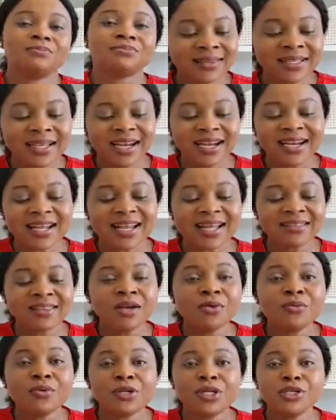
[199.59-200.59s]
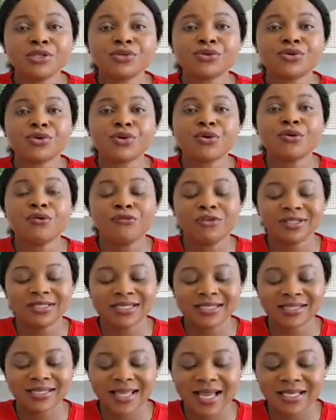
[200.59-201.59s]
Then another thing we need to know for
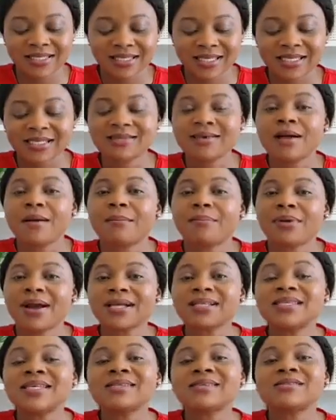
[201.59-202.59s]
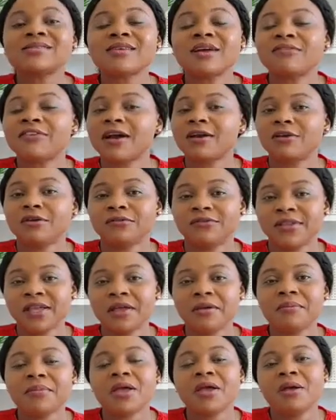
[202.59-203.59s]
this task is practice several of
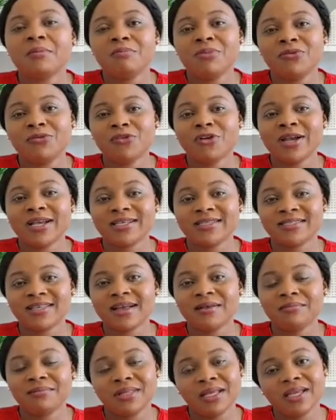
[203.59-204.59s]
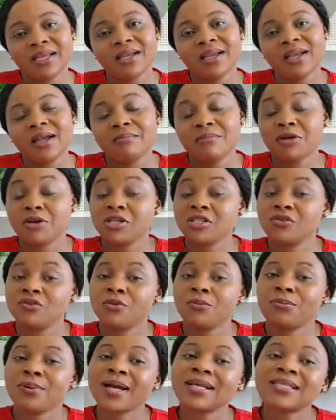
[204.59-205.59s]
them before exam day. Because if
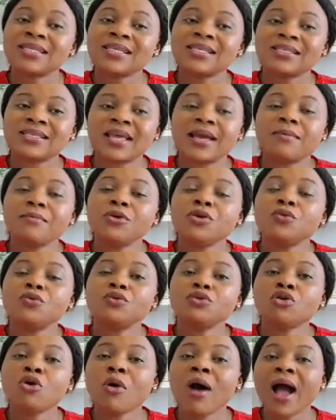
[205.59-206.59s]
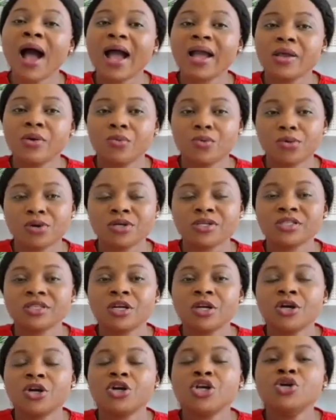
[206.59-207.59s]
you practice them, you will know how it works.
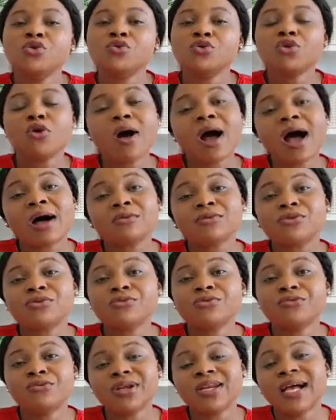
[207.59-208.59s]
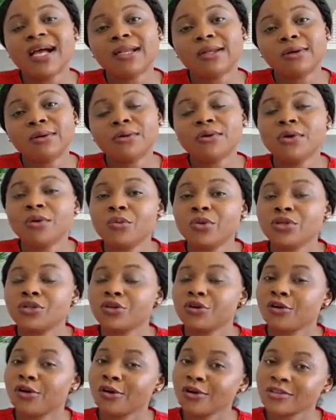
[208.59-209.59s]
You will know how to read along with
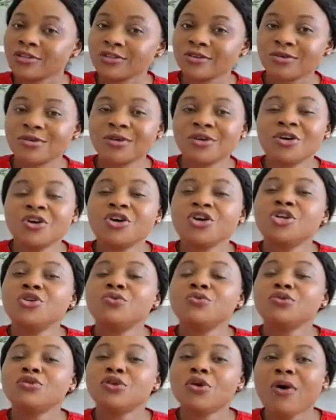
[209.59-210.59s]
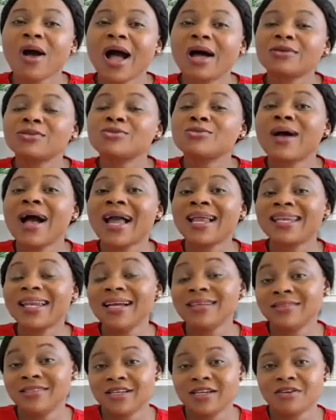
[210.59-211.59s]
your cursor. You will know how to
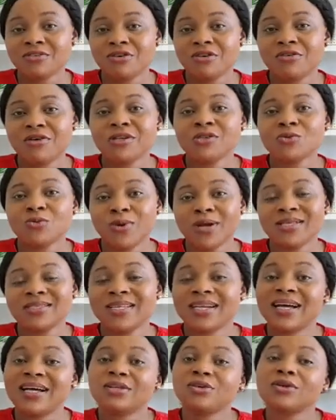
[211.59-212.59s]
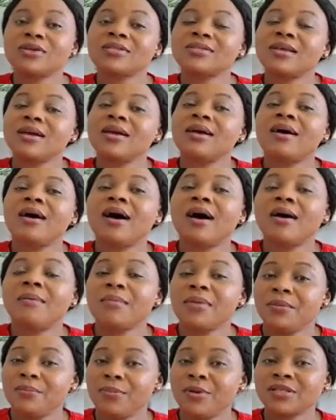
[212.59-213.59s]
highlight the incorrect words that are not
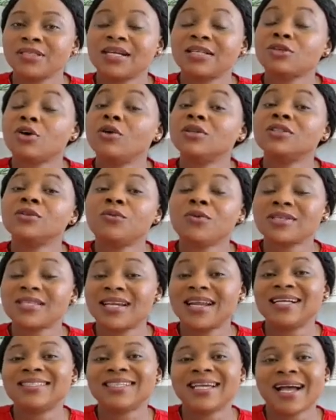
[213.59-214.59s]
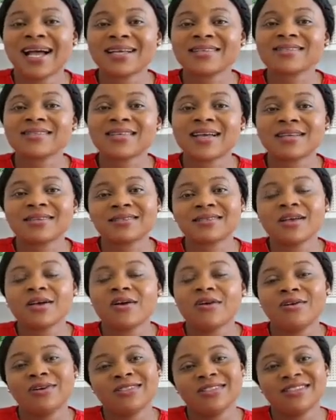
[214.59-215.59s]
important or the ones that are the answers
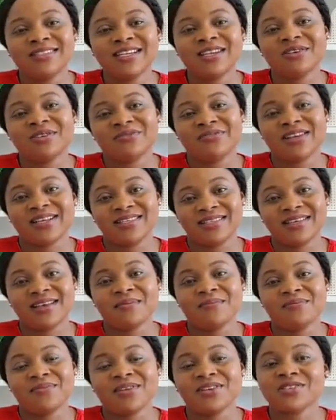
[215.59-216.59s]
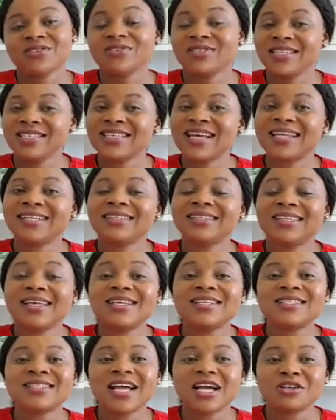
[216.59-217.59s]
on the day of exam. So these are the
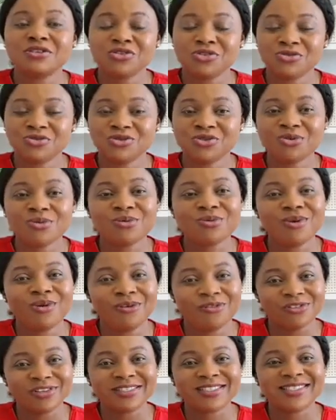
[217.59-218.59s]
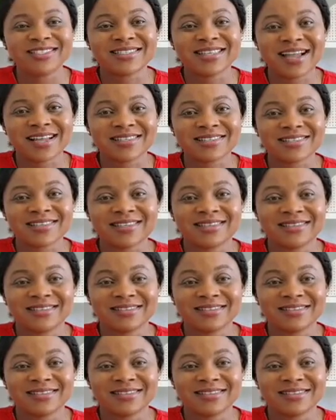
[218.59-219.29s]
things that you should know for this task.